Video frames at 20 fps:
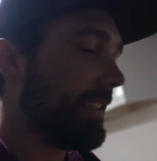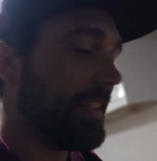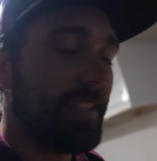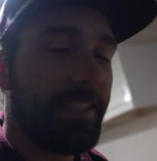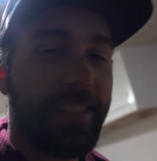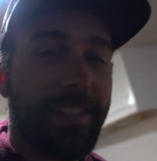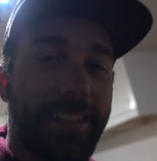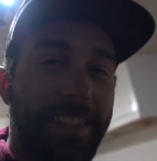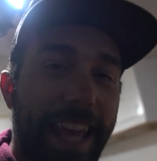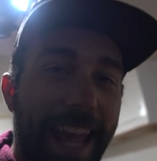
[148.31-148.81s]
I
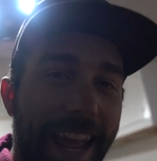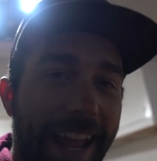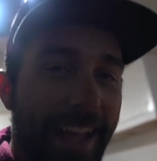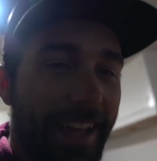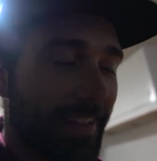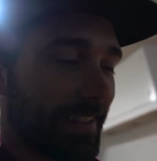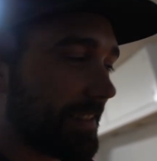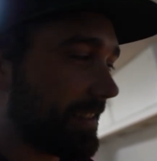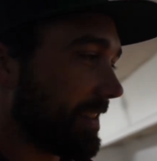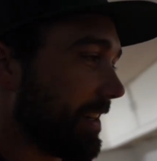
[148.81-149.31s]
just
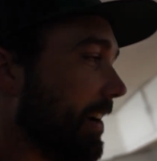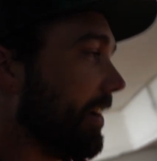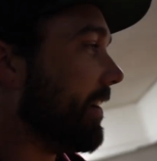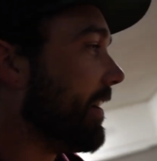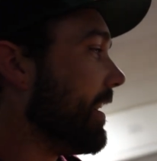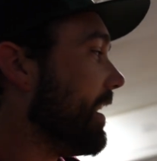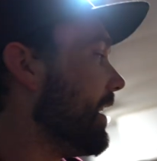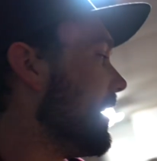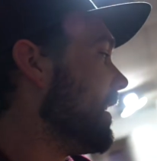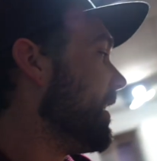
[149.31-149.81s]
can't.
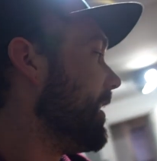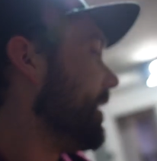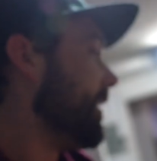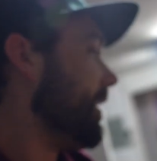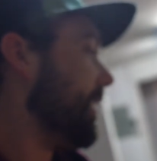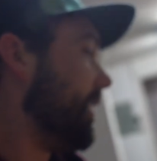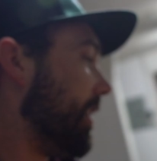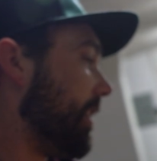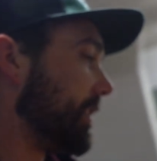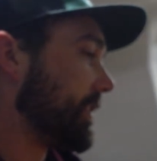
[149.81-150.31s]
So,
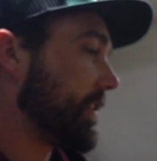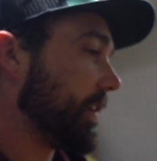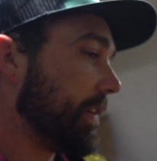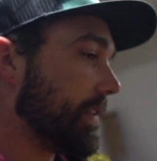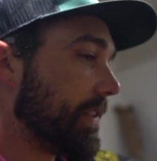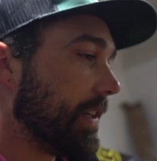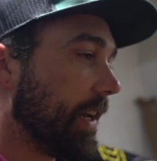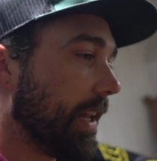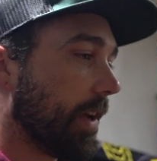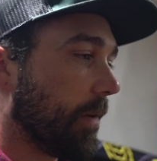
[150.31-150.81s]
also
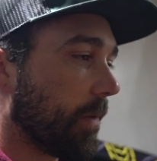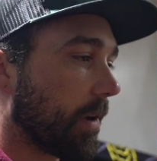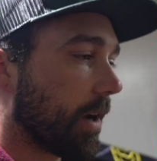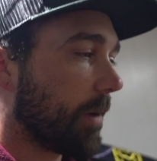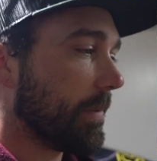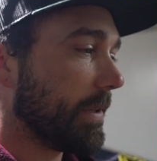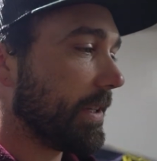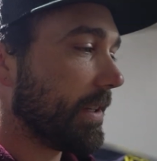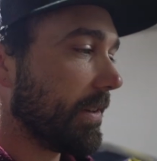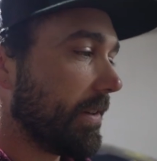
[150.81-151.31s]
today what
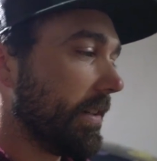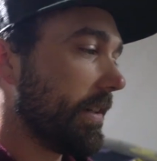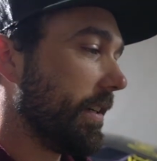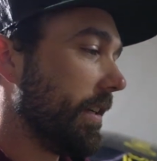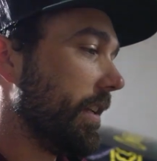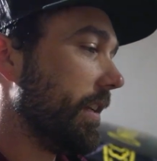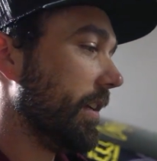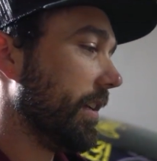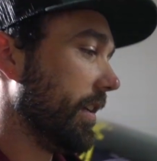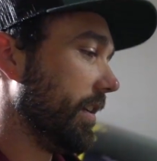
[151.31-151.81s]
I'll be
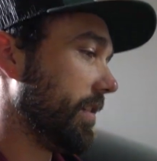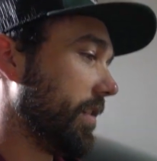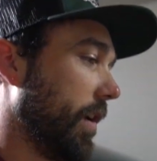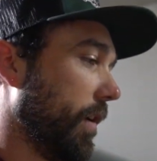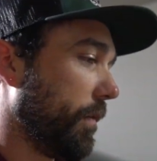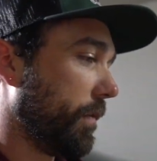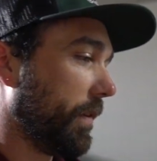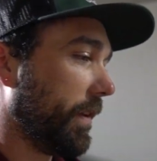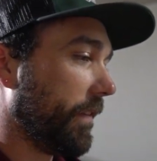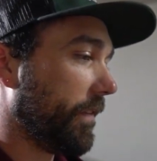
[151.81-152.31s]
doing is
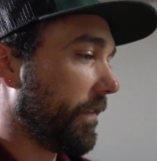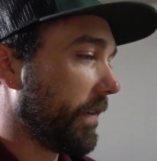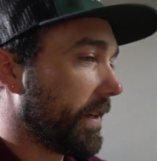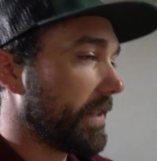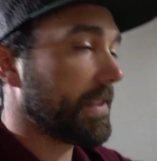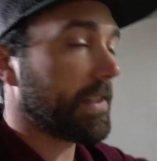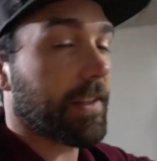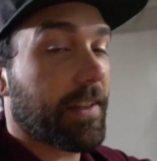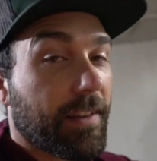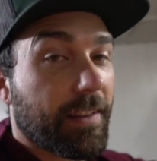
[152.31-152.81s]
hopefully
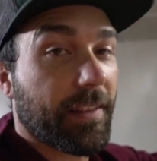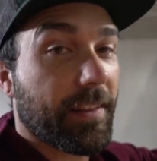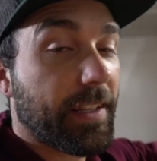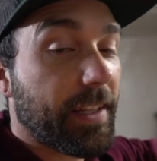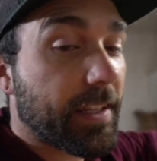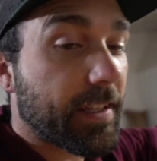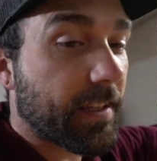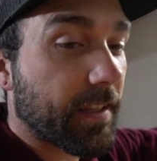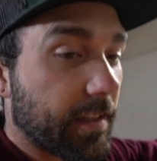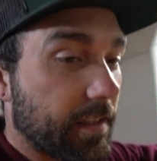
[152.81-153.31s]
fixing the
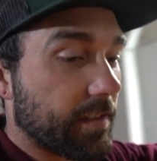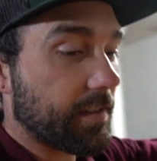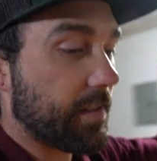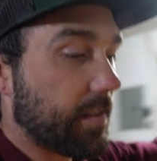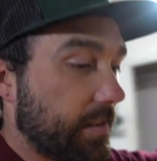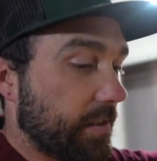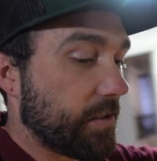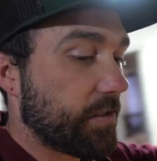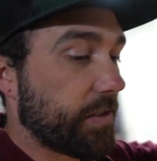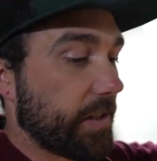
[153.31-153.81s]
leak
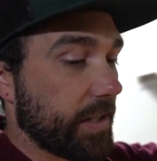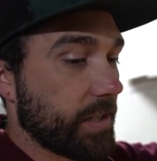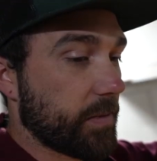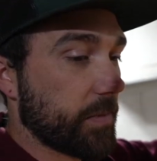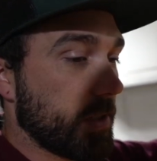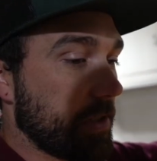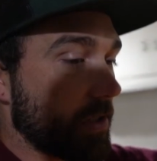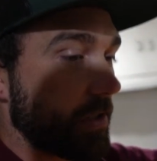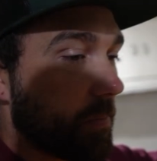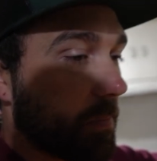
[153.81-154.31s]
on the
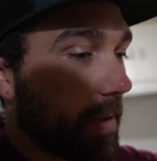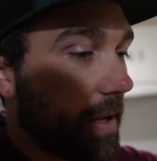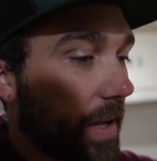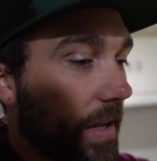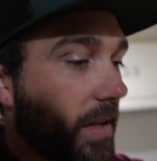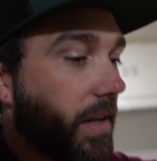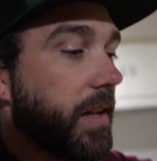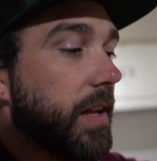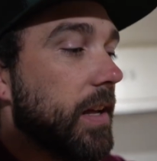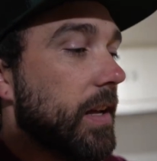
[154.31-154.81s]
transmission
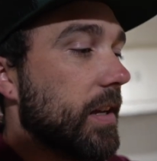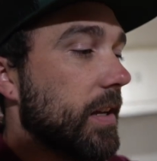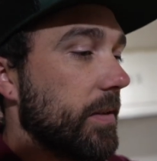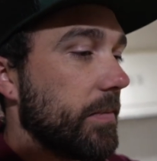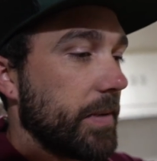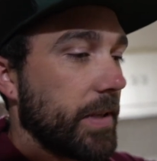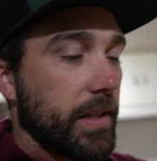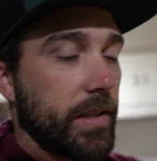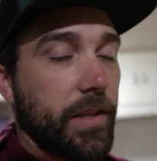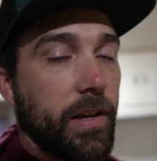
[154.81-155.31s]
pan.
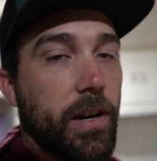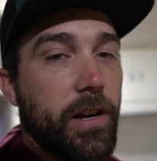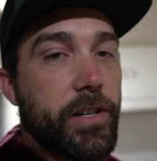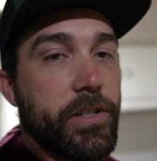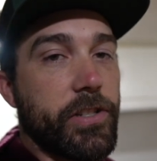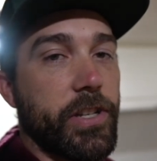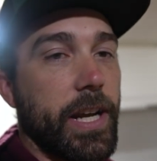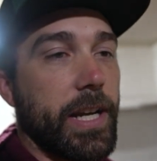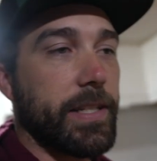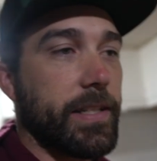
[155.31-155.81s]
We get the car
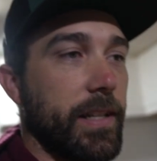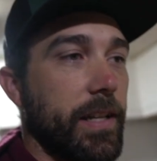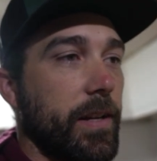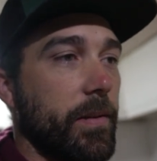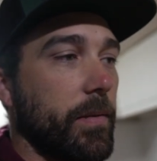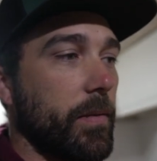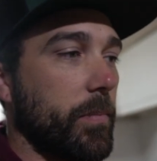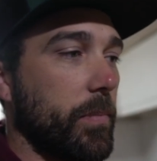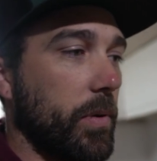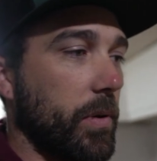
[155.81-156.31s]
jacked
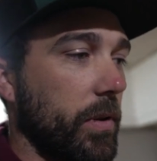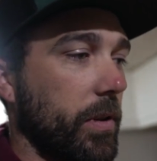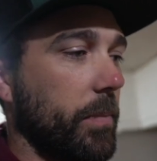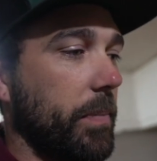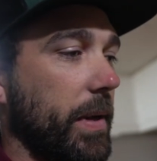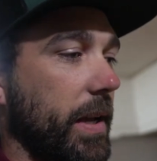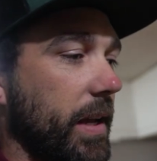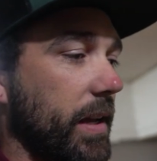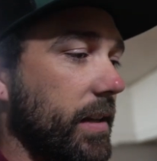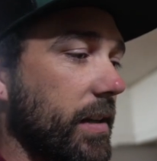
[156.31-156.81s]
up, pull the
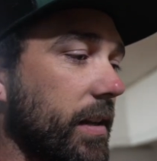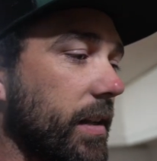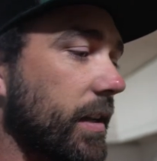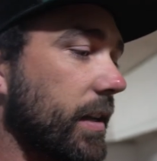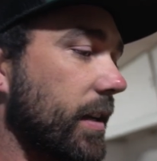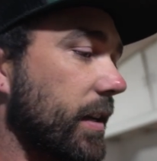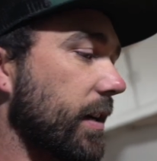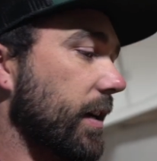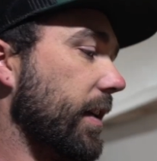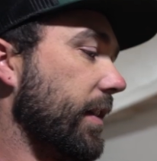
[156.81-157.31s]
pan.
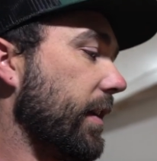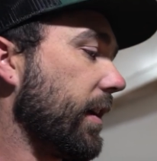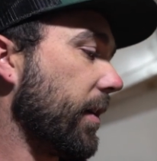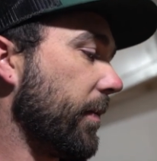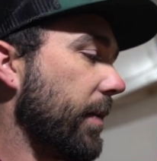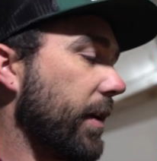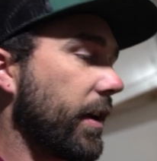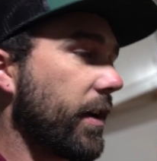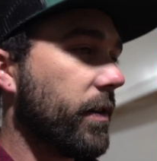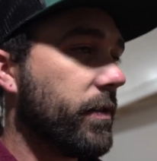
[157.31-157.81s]
I think
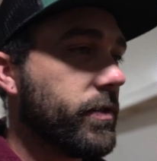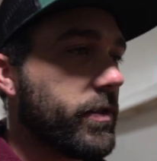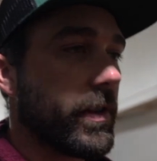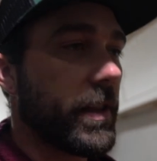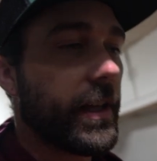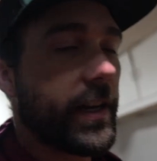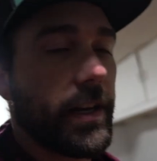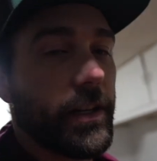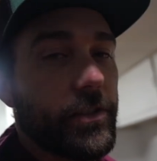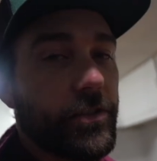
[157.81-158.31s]
I'm gonna go do
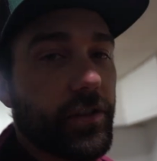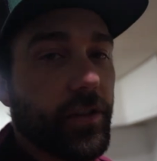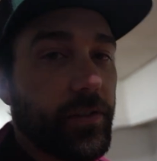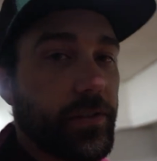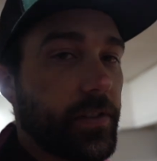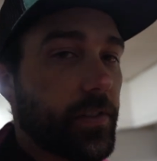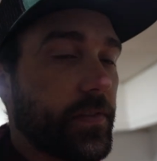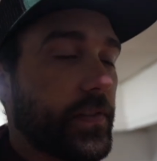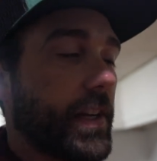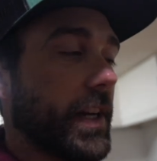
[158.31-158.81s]
that at
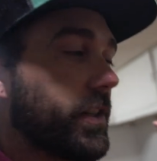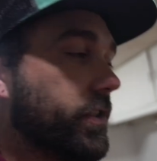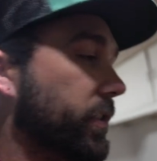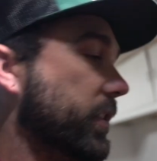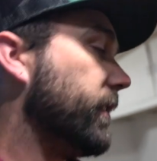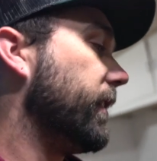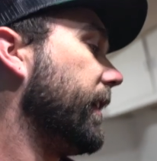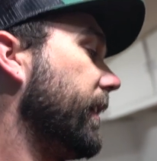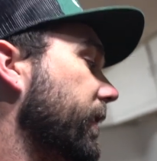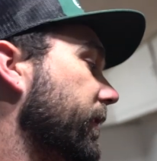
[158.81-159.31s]
Joseph's
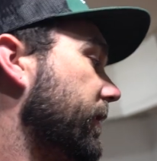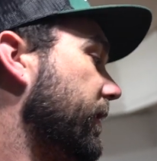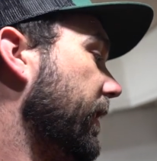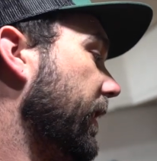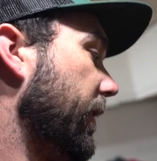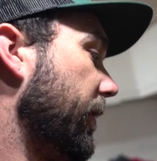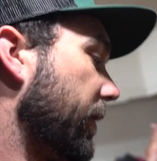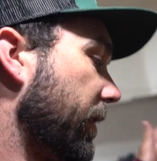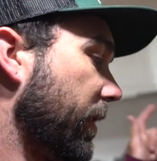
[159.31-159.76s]
actually later today.